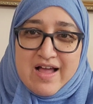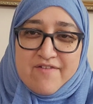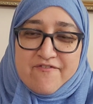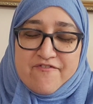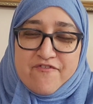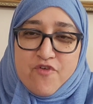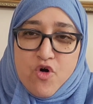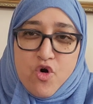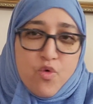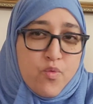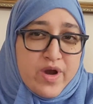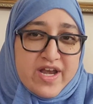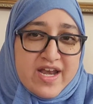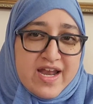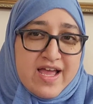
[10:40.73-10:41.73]
For
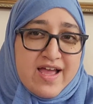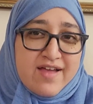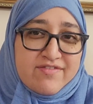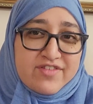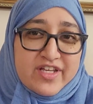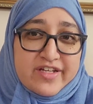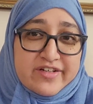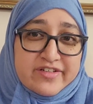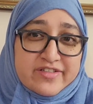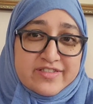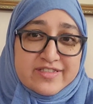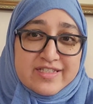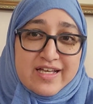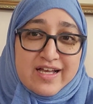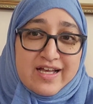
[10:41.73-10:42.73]
one and a half years,
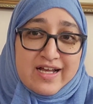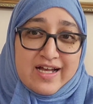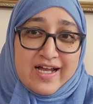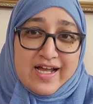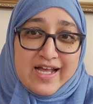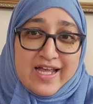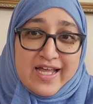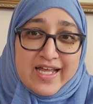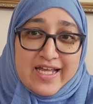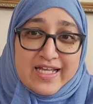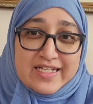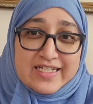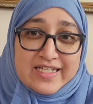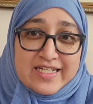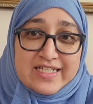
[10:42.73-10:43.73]
I
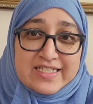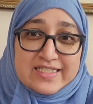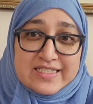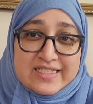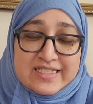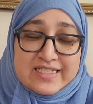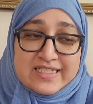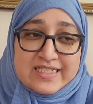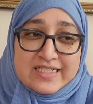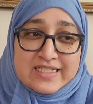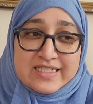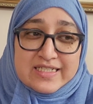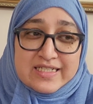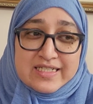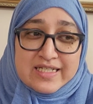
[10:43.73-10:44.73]
did it.
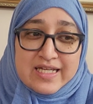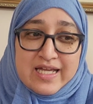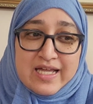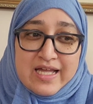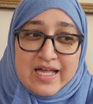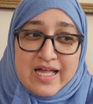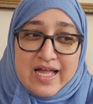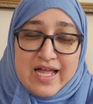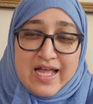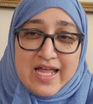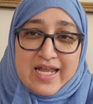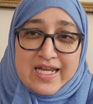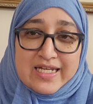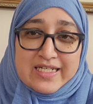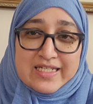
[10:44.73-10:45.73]

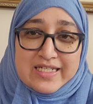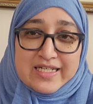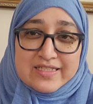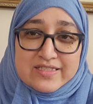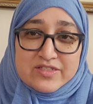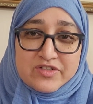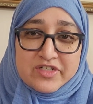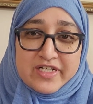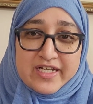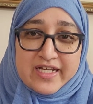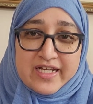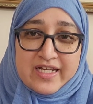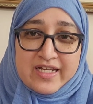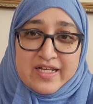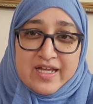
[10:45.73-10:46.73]
And
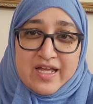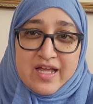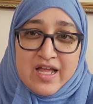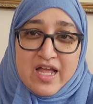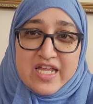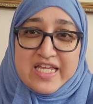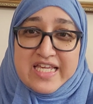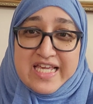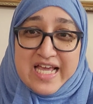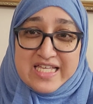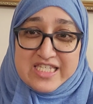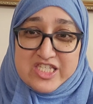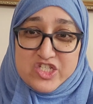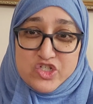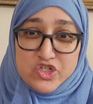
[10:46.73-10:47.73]
yesterday,
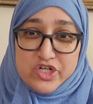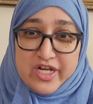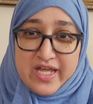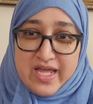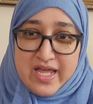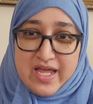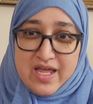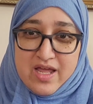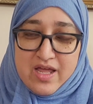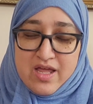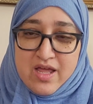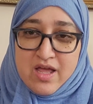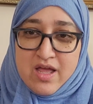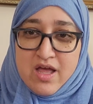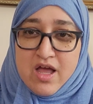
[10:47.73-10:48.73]
yesterday,
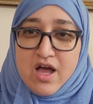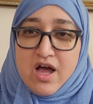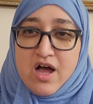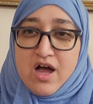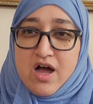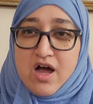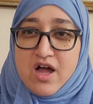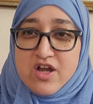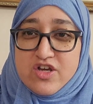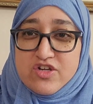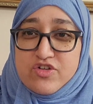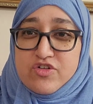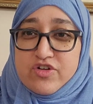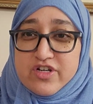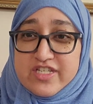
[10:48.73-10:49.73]
on
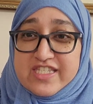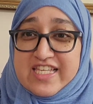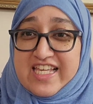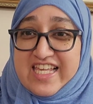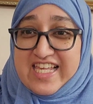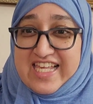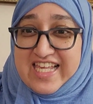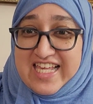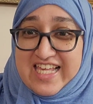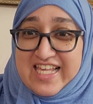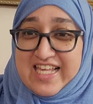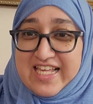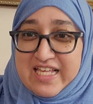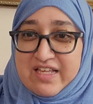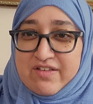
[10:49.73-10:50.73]
New Year's
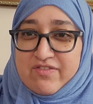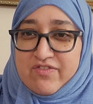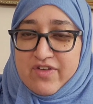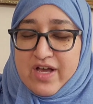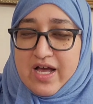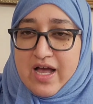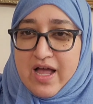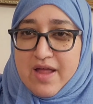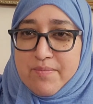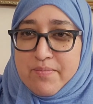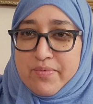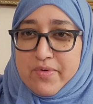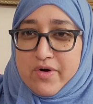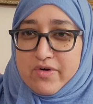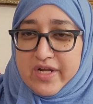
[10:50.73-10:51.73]
Eve, I
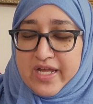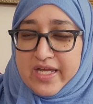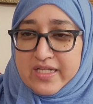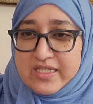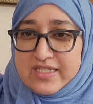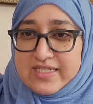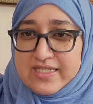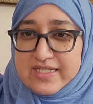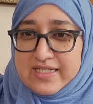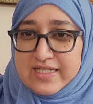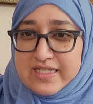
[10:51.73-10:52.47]
broke it.